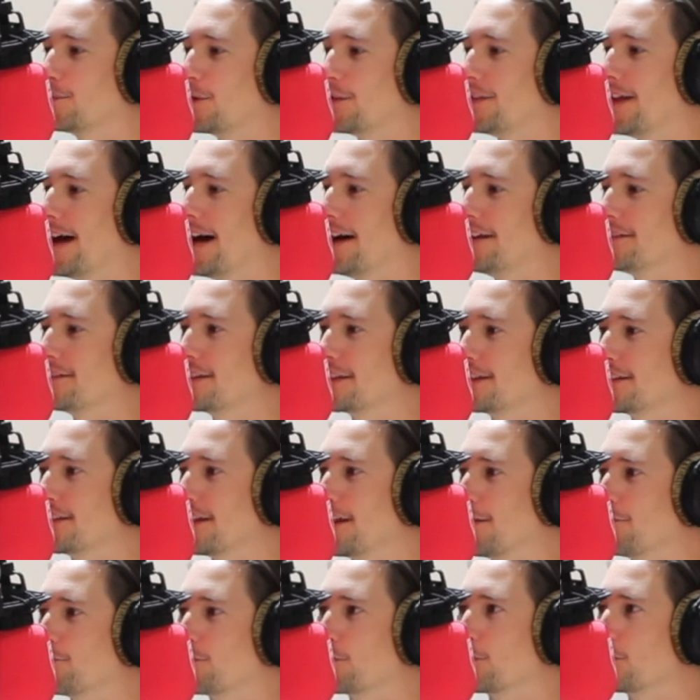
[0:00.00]
on that. I think
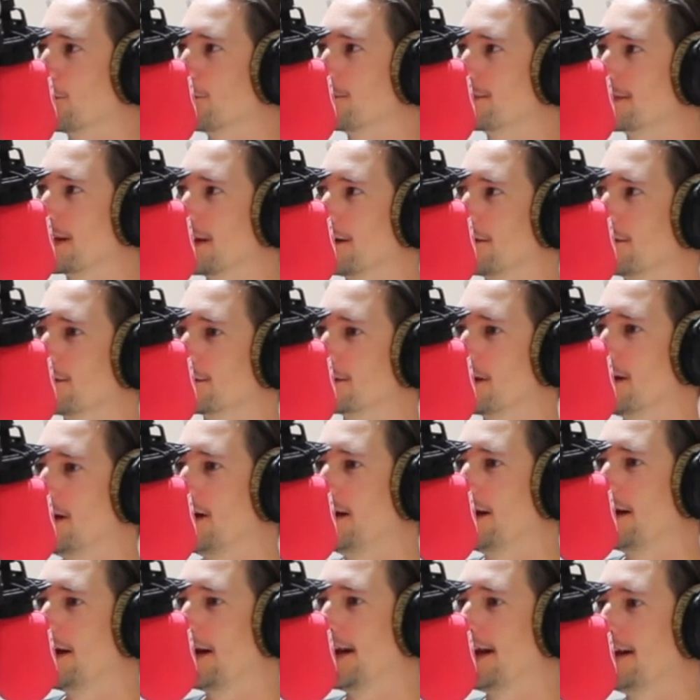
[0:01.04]
they've brought themselves
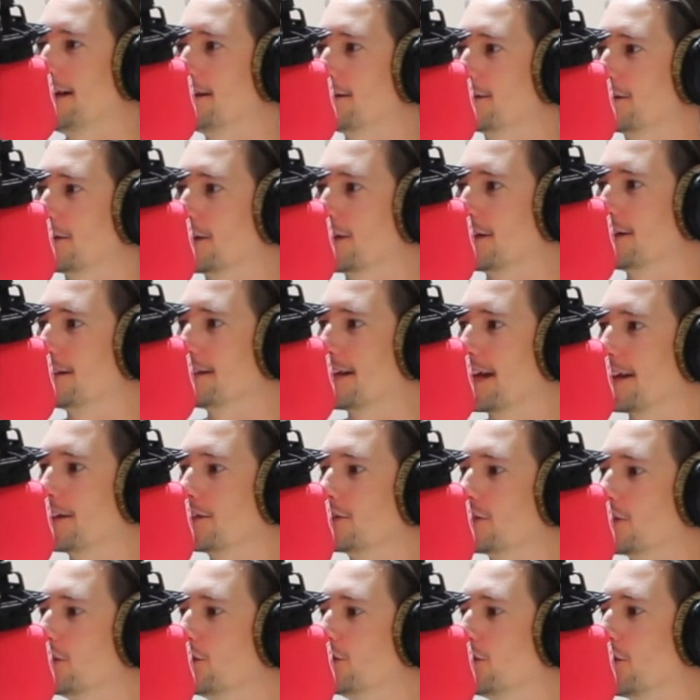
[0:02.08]
into contention,